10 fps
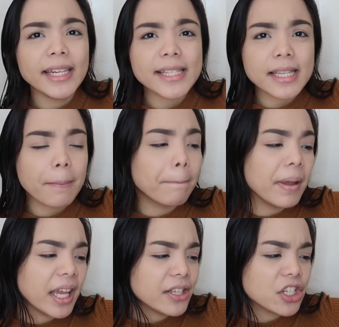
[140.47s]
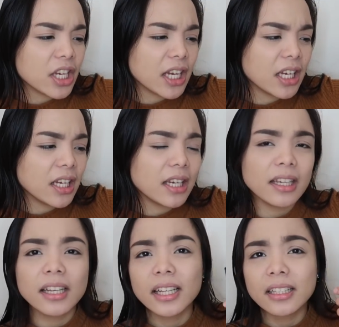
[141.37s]
and it's a
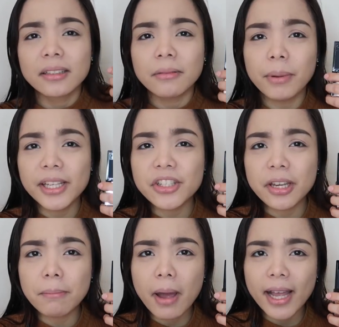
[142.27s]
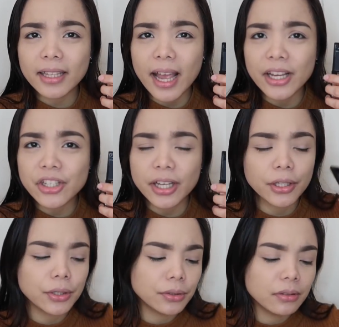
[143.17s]
beigey matte
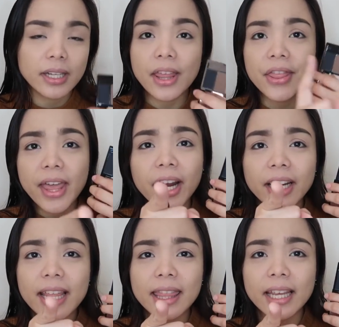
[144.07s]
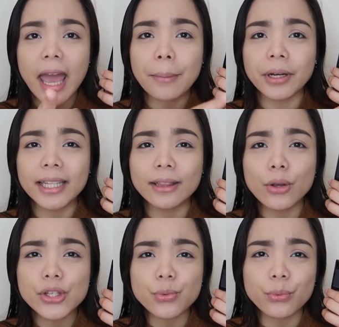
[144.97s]
eyeshadow. There in the camera, it
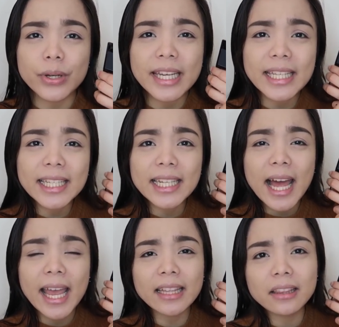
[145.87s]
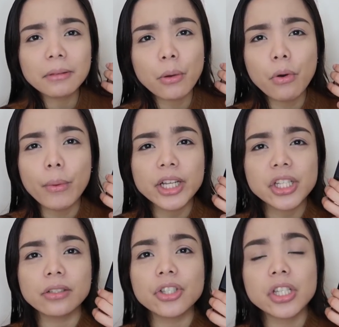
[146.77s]
looks really light.
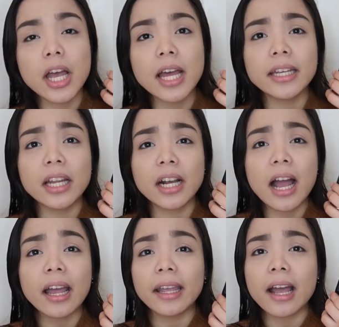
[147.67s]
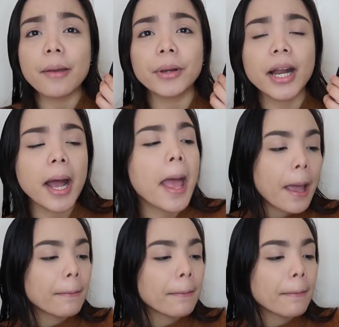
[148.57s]
Nawawash out siya ng aking camera.